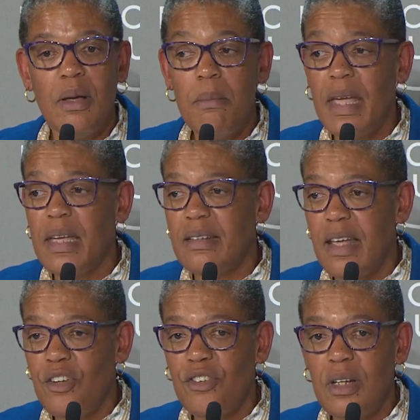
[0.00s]
Pay
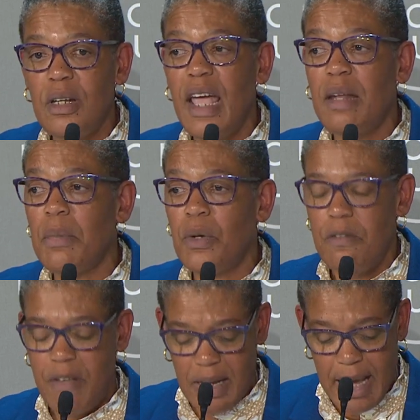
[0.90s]
attention and
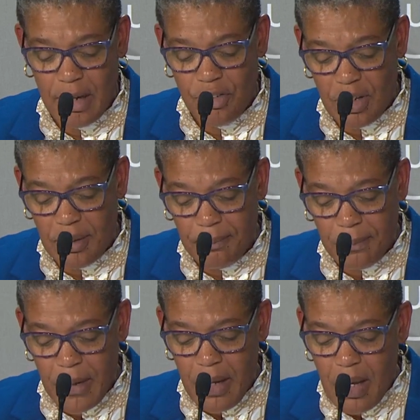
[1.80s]
motivate action.
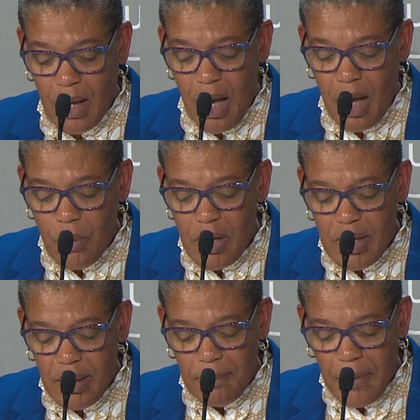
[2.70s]
I want
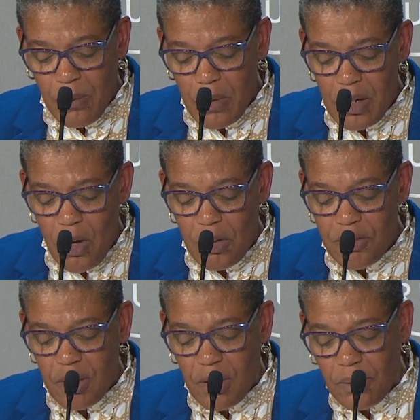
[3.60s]
to
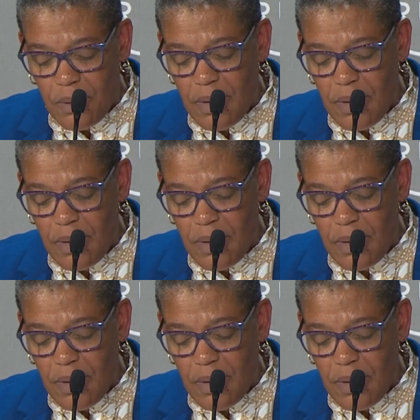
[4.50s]
also